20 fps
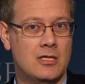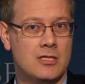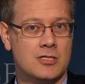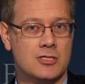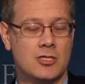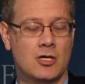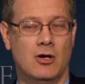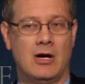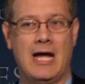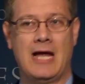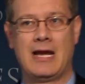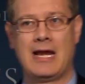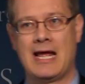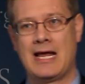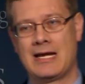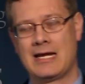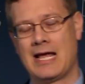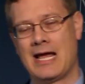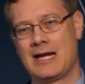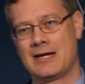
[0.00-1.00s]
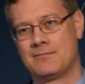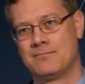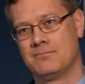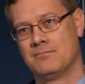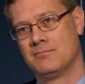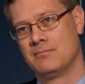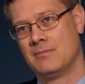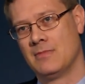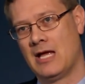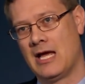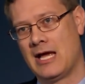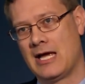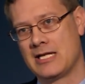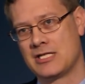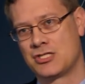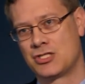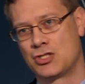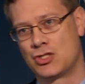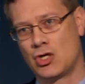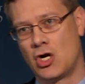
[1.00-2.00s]
So I, I, I
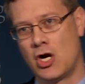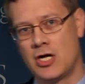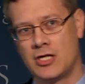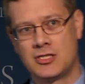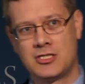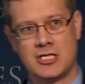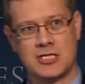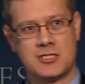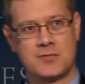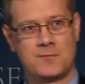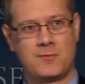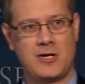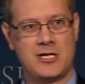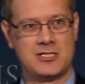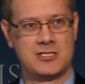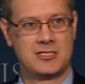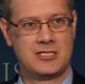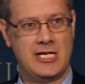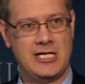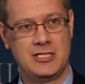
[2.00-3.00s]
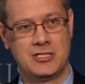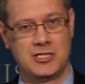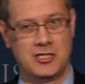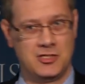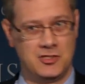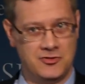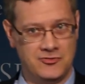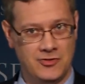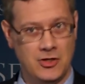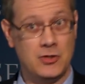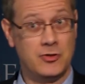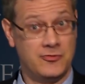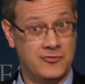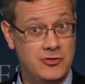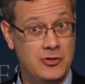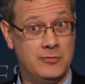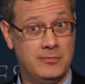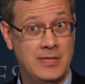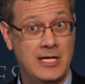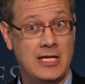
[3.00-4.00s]
start this presentation and devote a
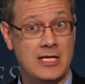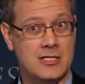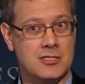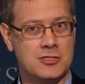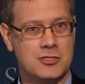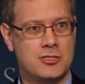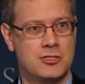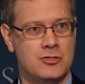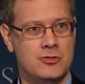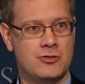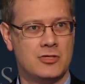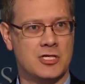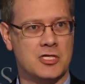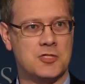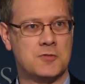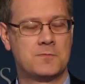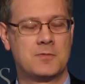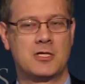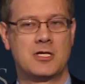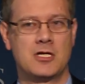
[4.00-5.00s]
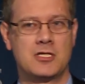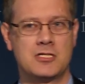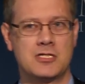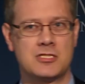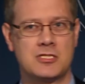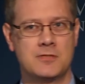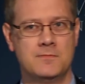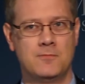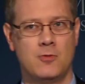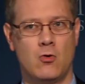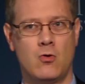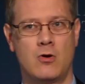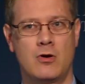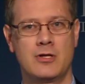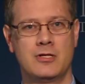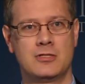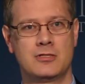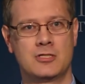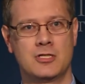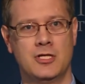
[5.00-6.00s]
few minutes to this because it's
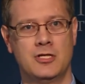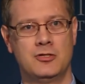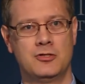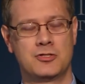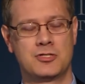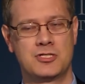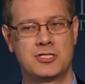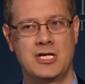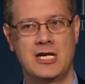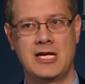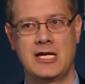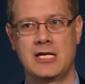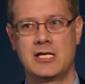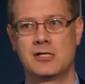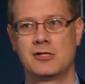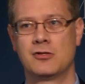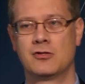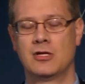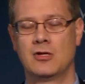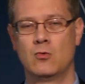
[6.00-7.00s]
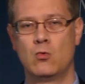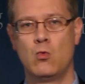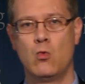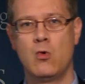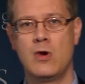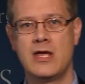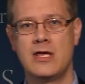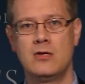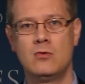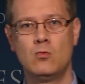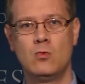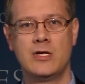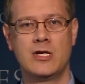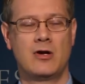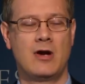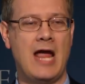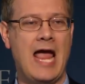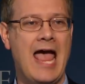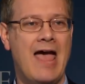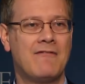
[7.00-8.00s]
important to understand that when we
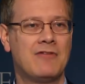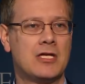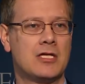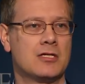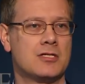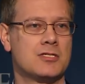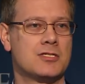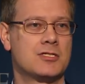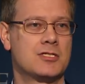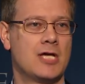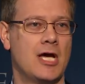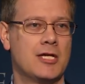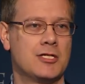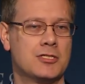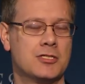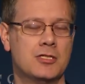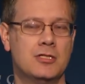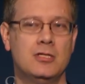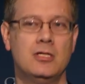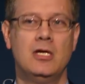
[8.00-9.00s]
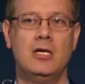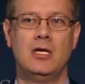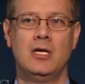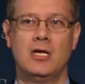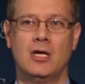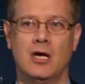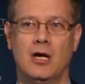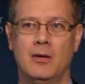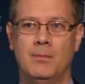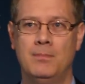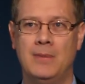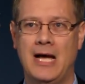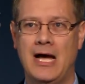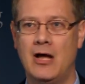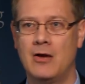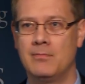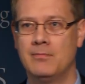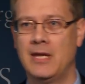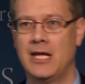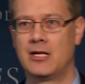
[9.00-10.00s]
are having a discussion
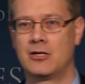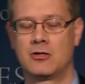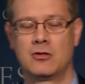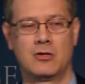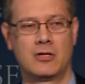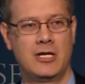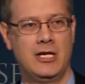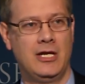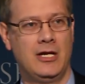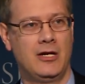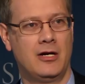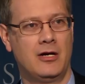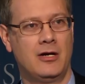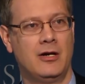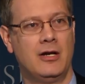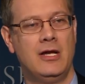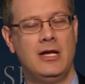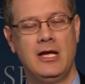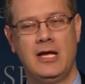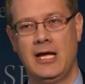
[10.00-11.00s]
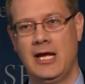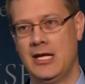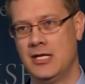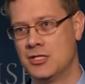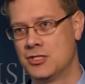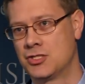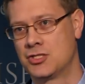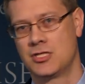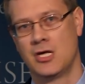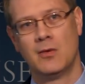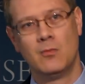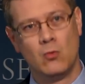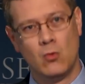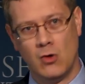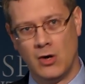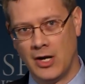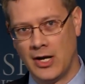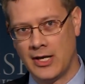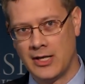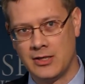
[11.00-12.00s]
about medical care and
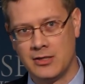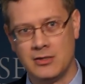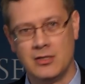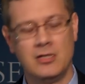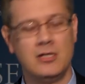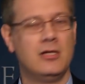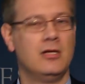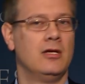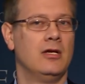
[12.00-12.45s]
someone